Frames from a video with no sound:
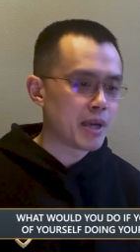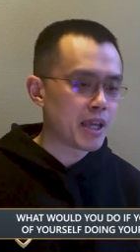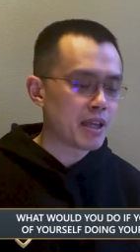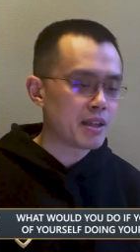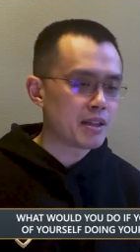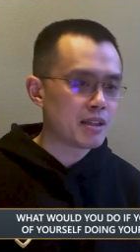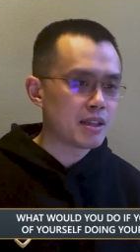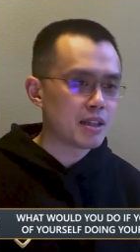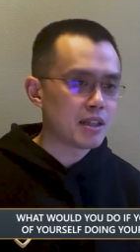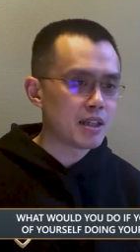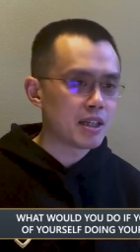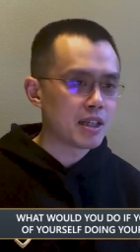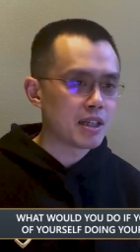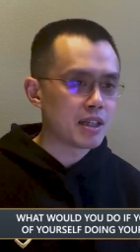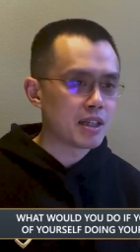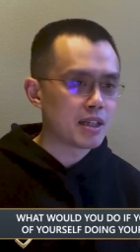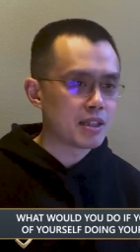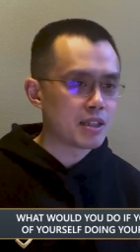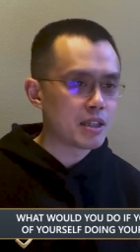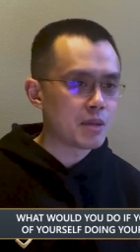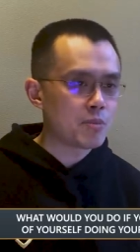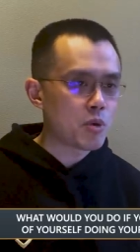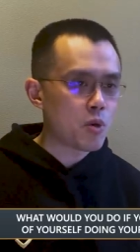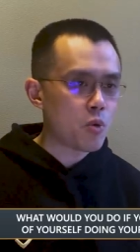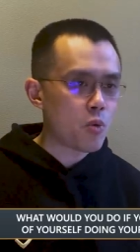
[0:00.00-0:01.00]
main
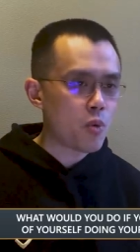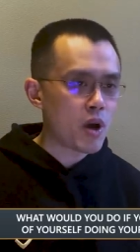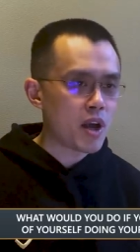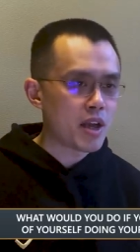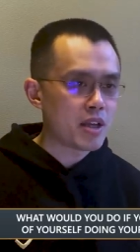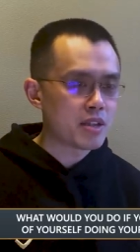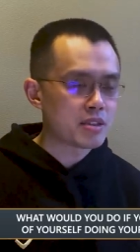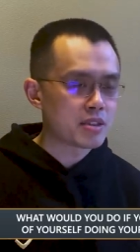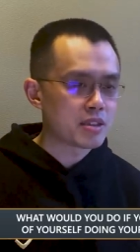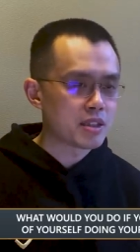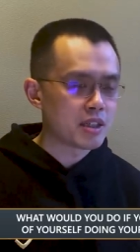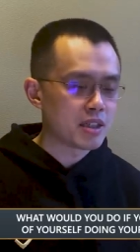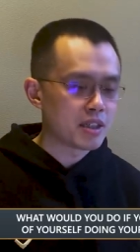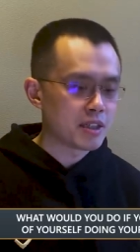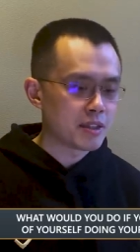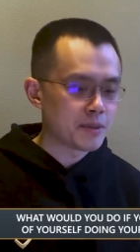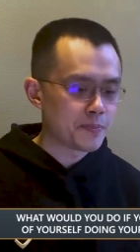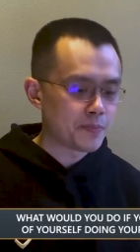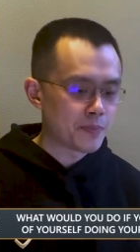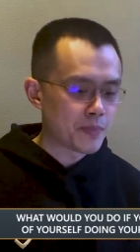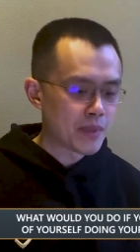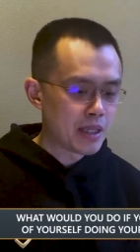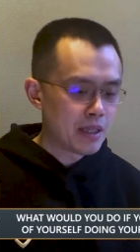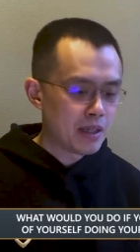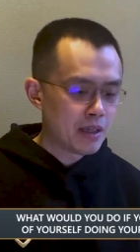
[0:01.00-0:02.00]
uh, number one is
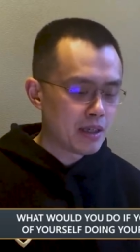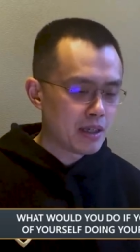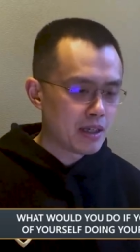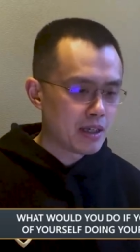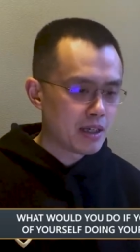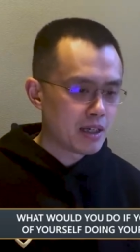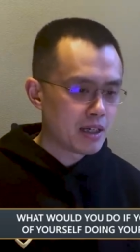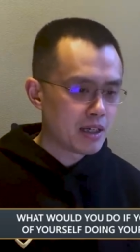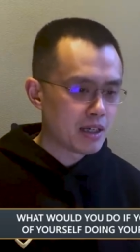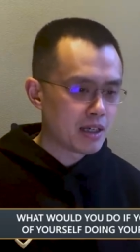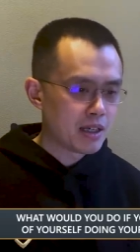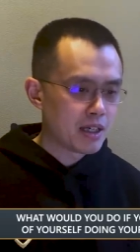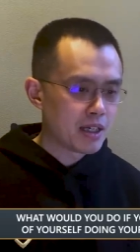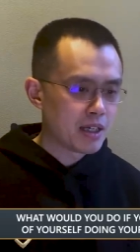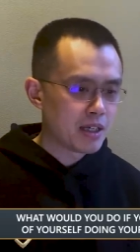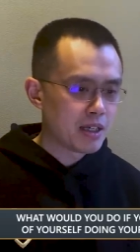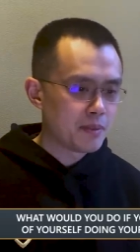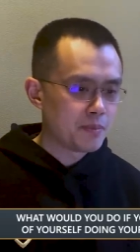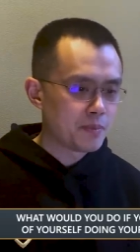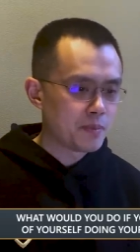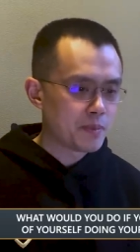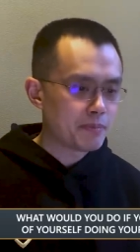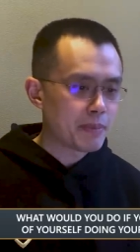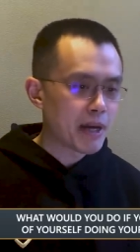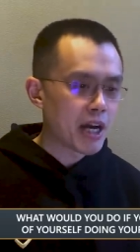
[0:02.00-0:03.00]
um,
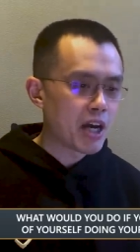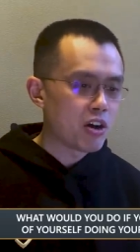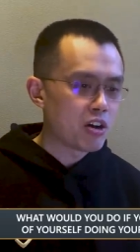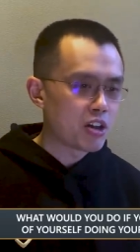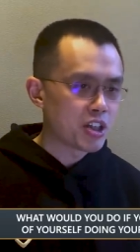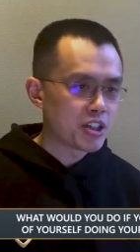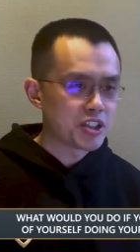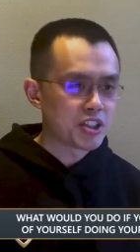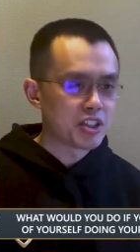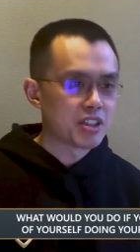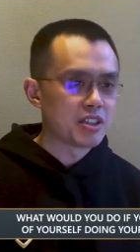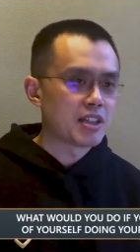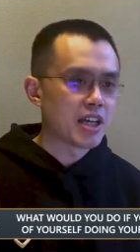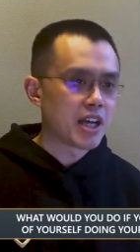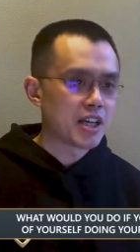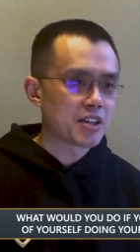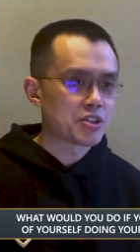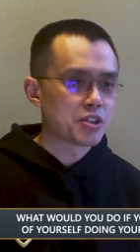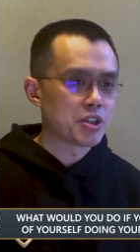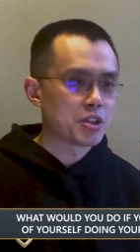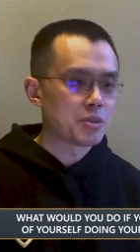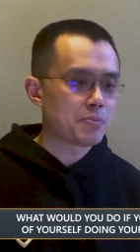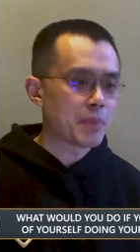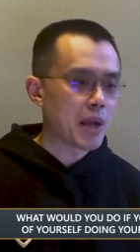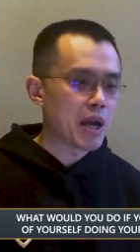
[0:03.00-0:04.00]
uh, biology,
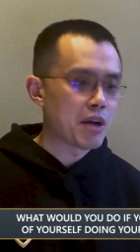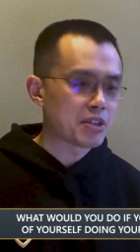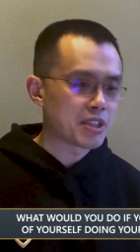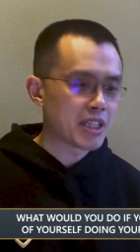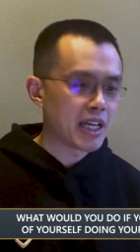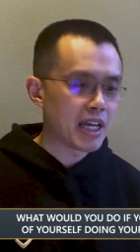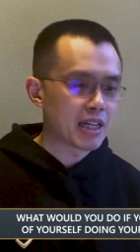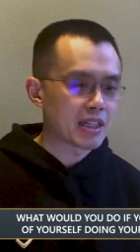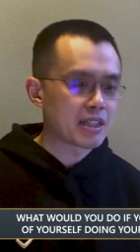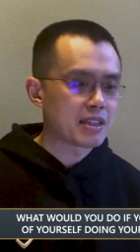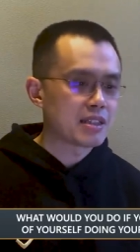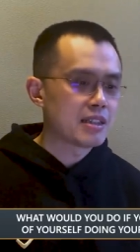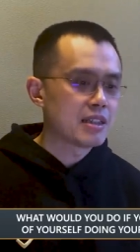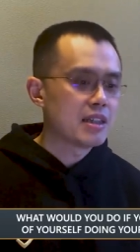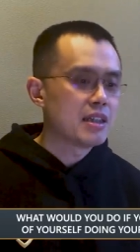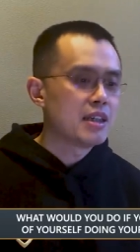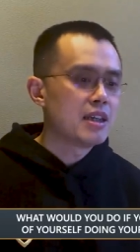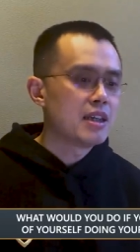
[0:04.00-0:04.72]
actually biotech.